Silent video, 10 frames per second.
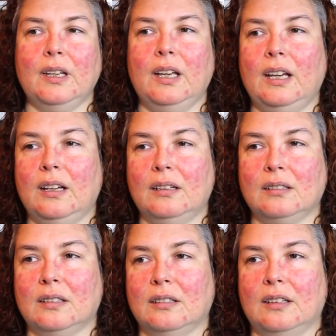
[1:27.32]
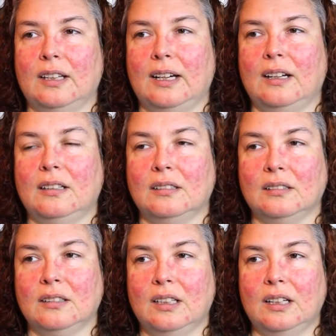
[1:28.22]
And that
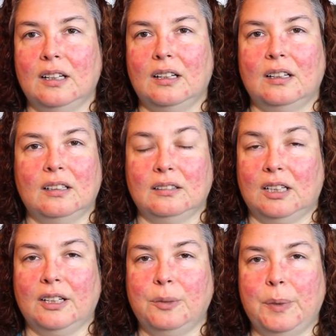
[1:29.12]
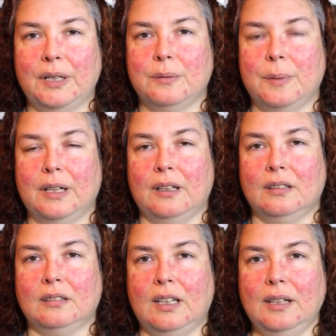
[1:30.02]
occupies
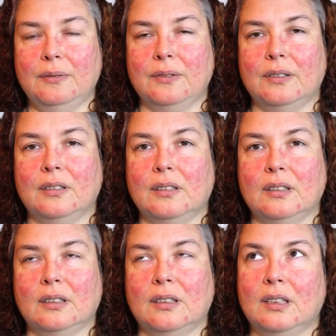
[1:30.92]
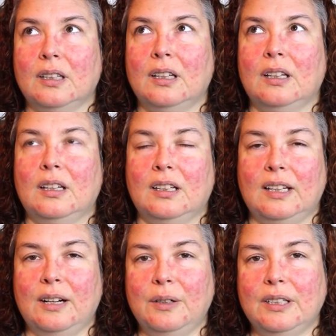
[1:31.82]
my life.
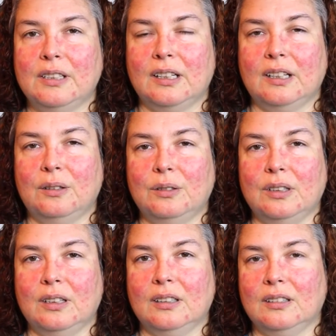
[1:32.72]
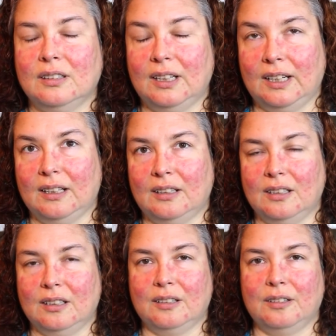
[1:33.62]
Now he's getting older
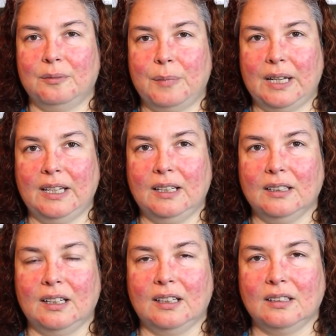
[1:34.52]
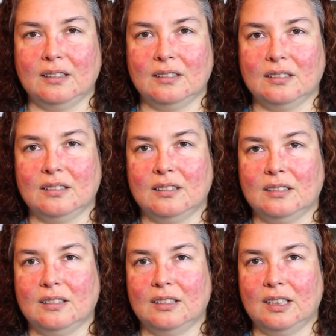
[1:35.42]
and my healing,
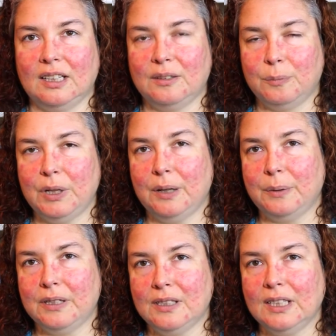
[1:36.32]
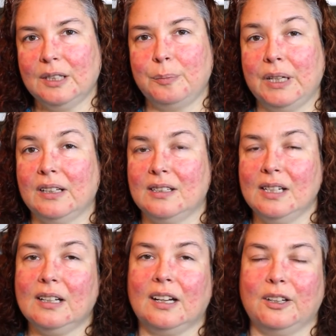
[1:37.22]
and then when I was sick, being
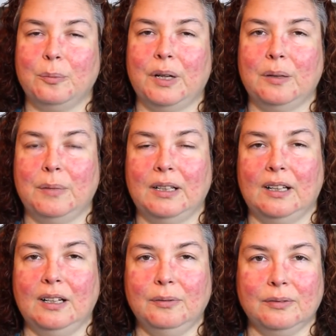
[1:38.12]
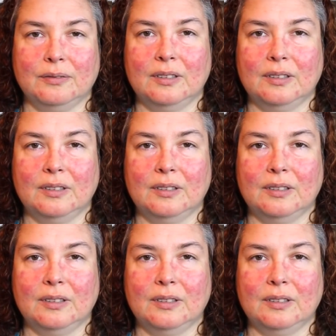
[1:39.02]
sick occupied my life